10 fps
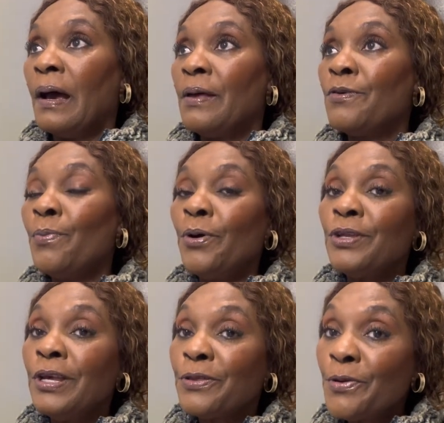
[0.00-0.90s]
So, but
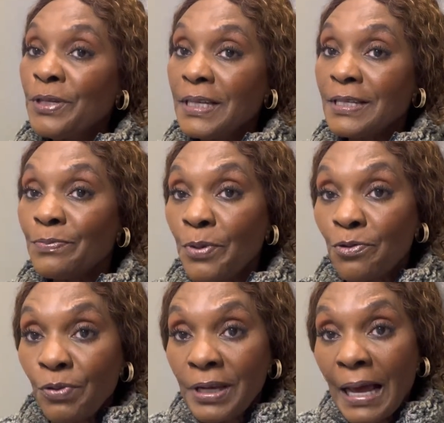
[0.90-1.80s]
the truth is,
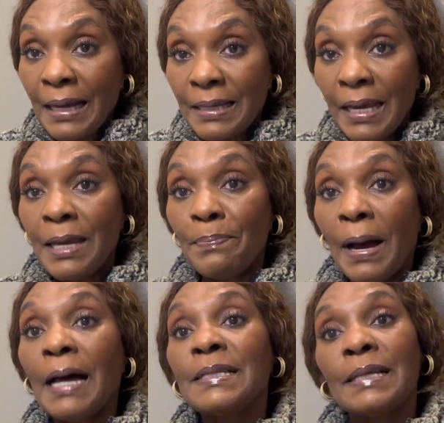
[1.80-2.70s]
between that day he
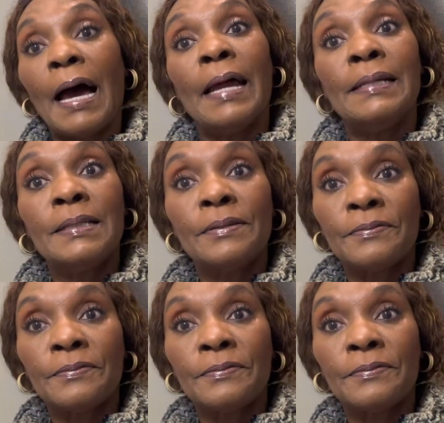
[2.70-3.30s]
passed and